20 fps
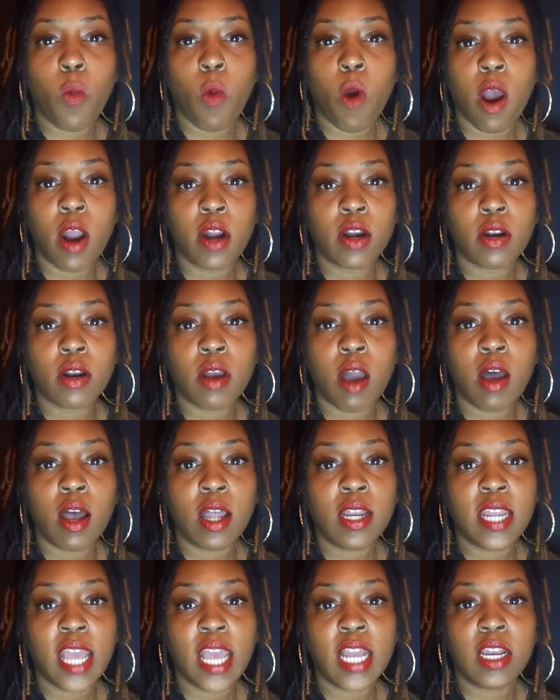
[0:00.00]
water
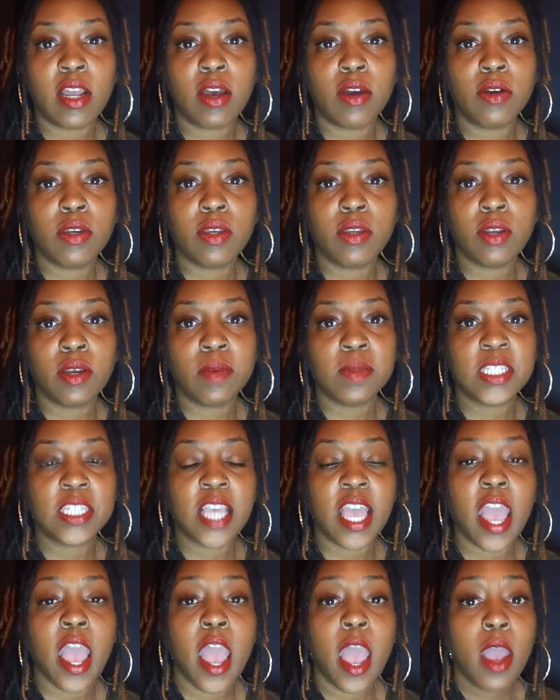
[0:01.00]
all day long, you know what I'm
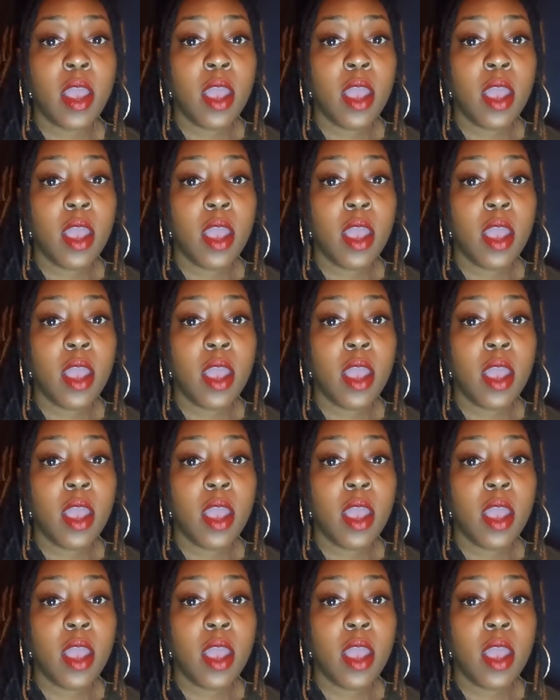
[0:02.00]
saying,